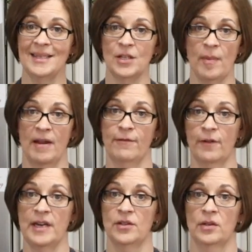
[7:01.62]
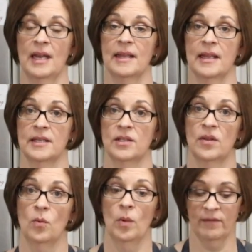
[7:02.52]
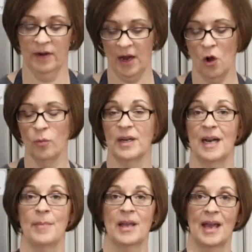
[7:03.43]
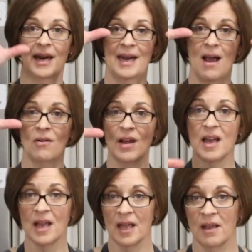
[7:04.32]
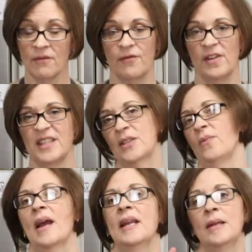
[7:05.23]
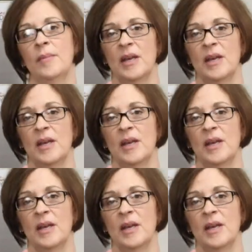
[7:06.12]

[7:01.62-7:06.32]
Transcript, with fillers: into my freezer like this so that whenever I open it up and cut it out, it fits right in.